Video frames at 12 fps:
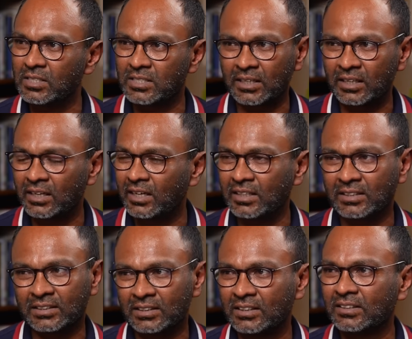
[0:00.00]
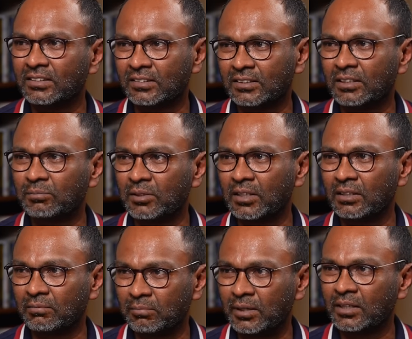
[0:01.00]
see like
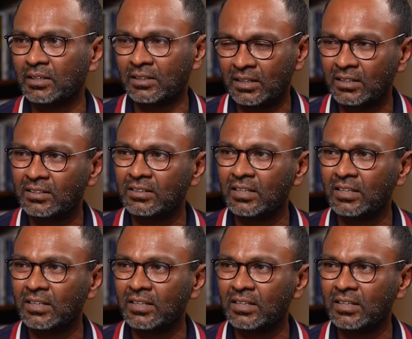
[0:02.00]
something bigger, yeah.